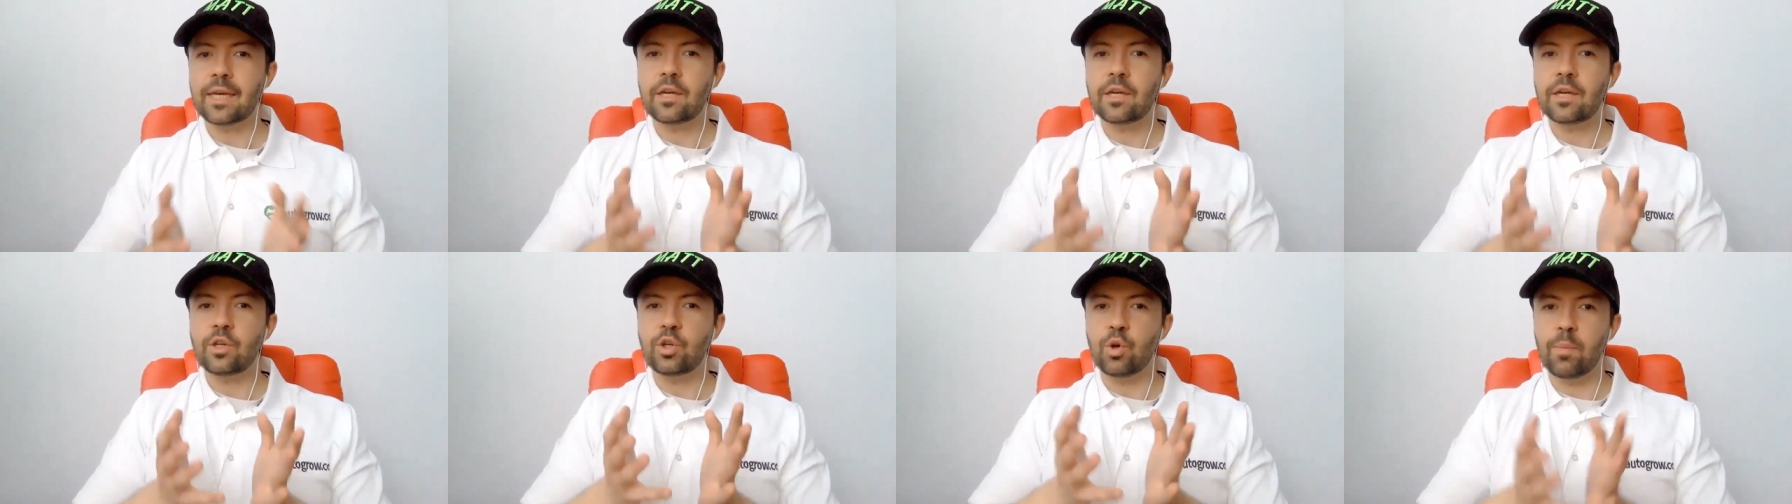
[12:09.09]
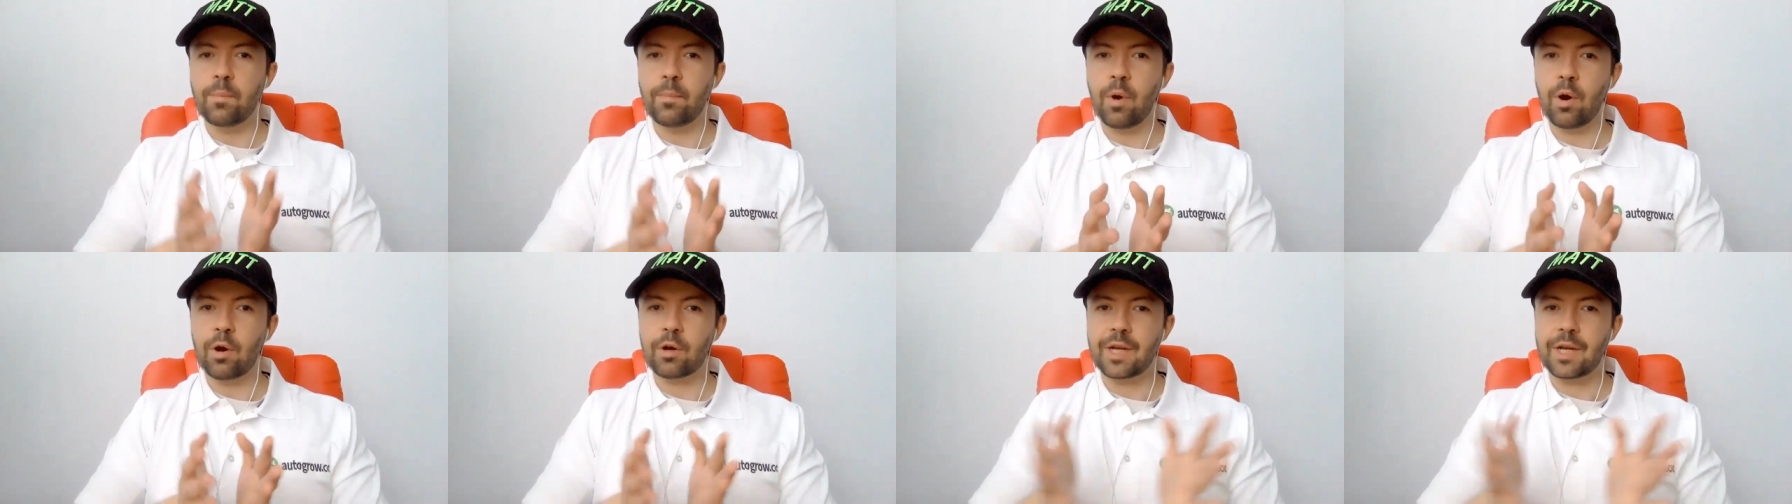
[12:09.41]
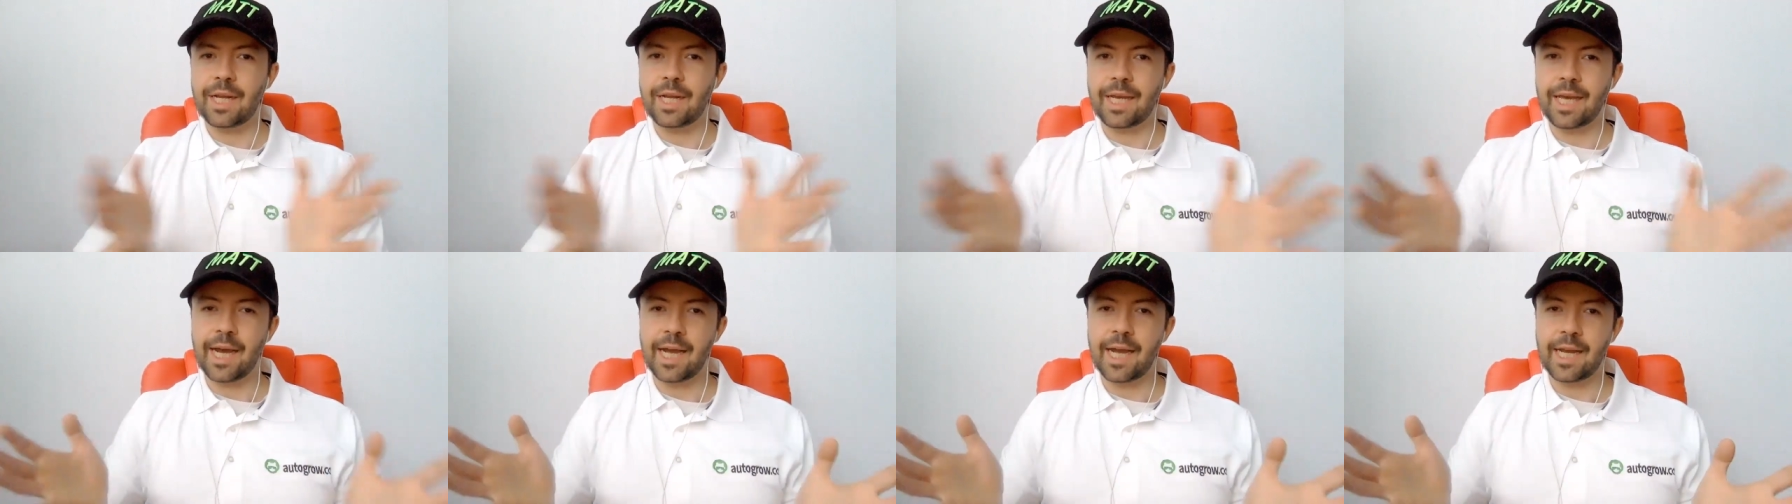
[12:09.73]
your
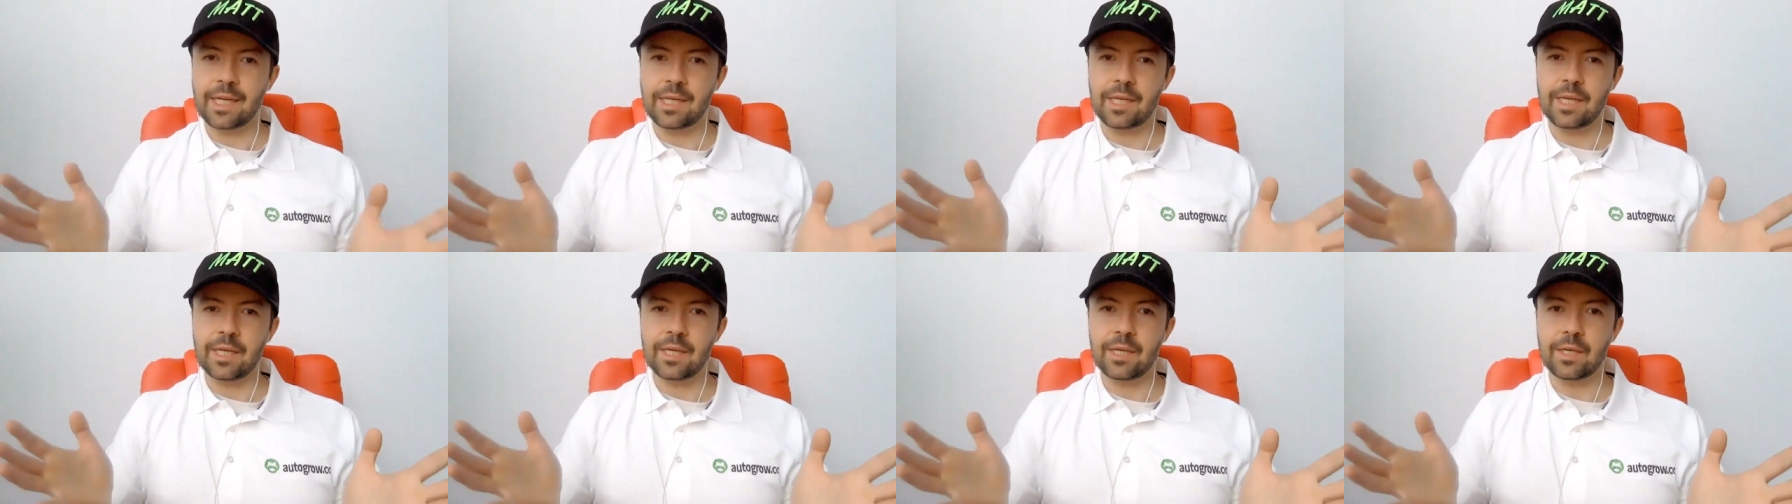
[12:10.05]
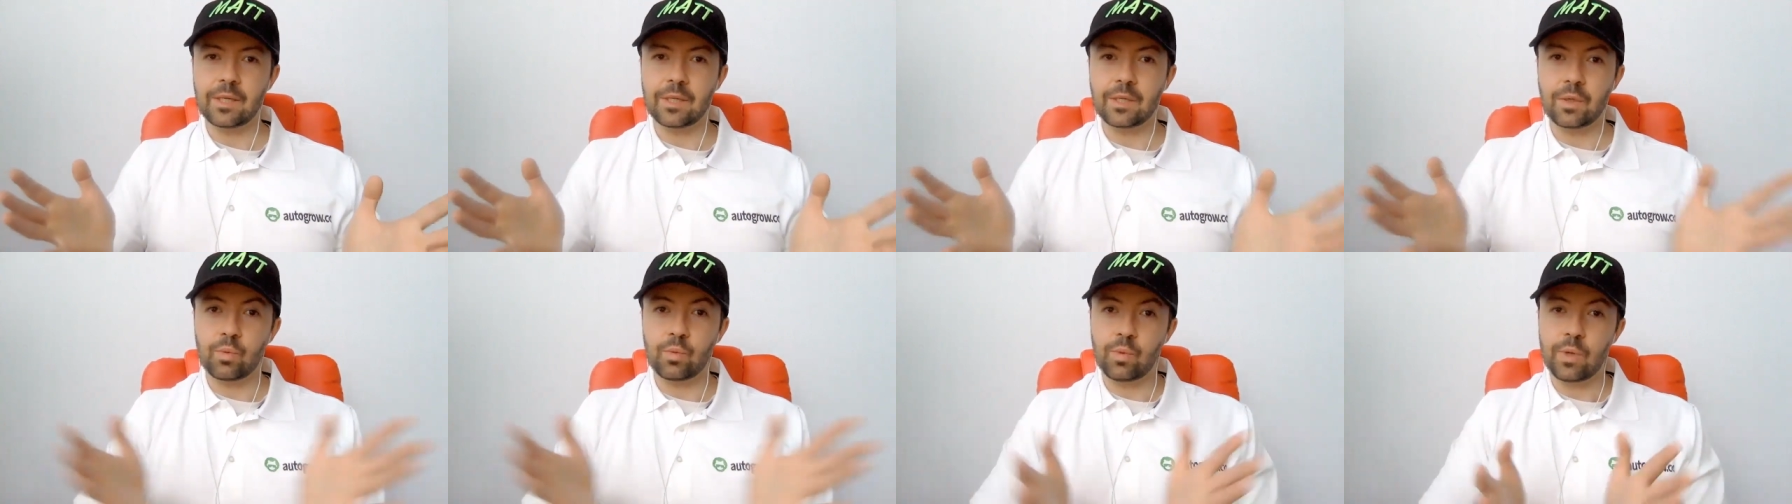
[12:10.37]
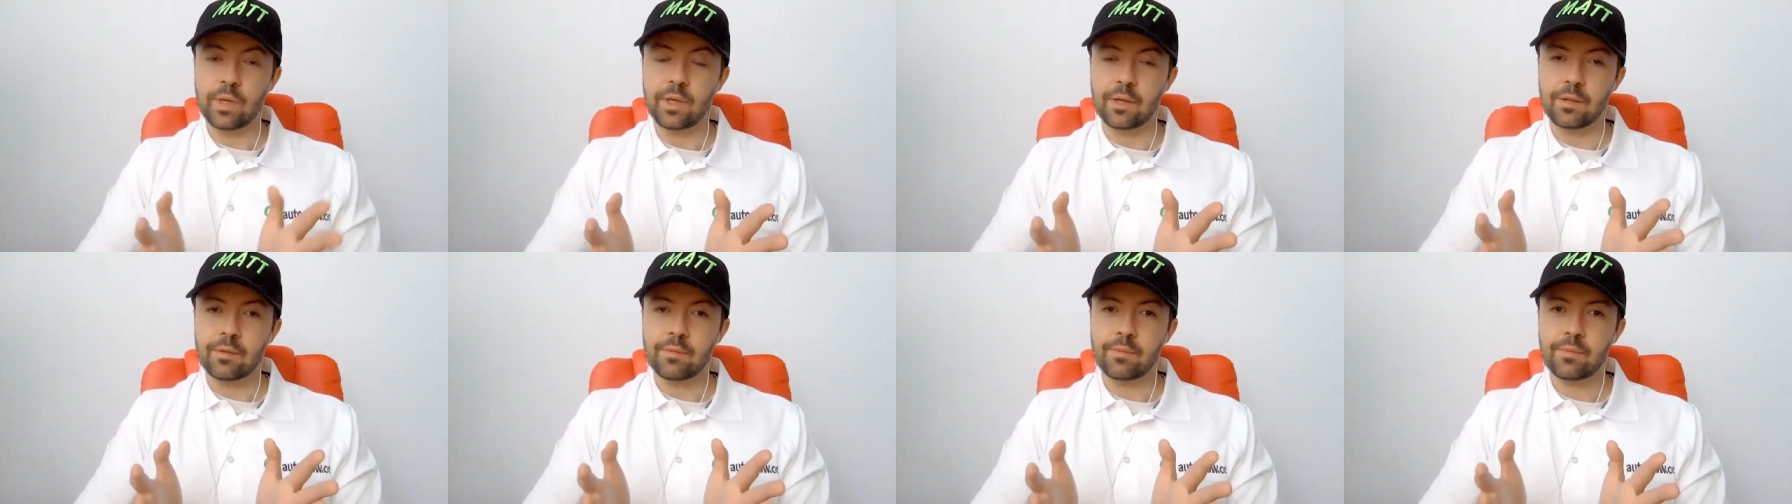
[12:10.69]
marketing ideas
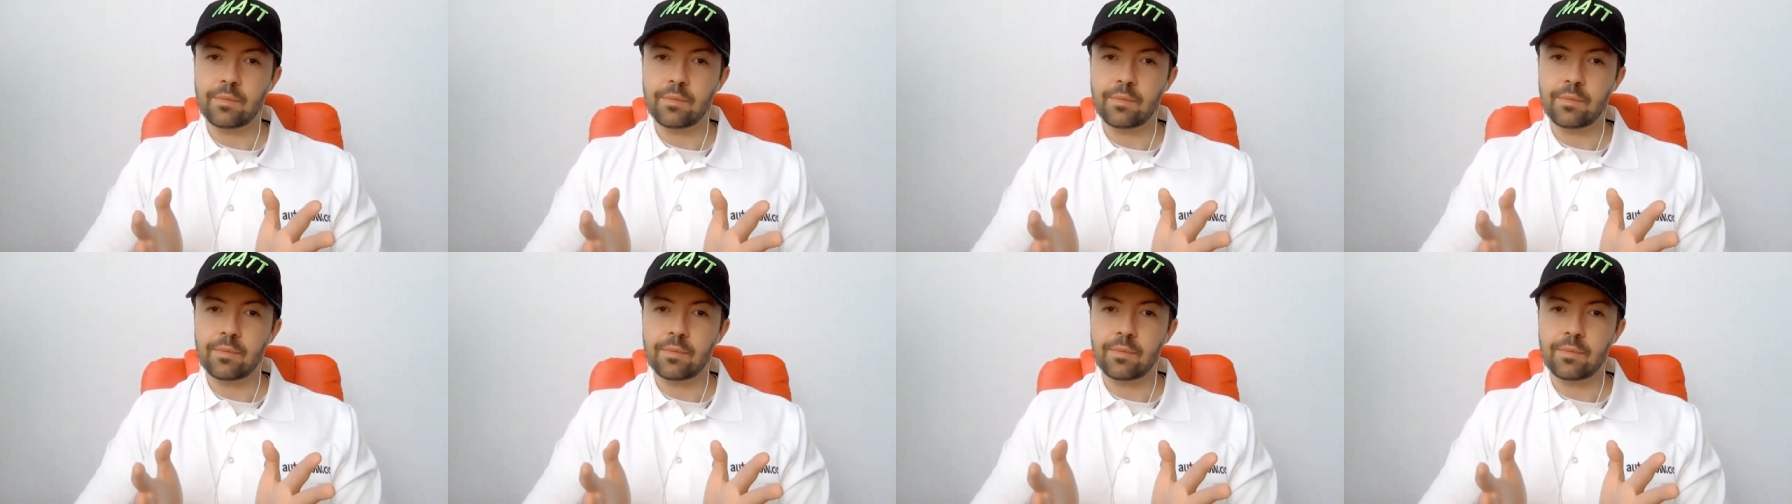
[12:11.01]
real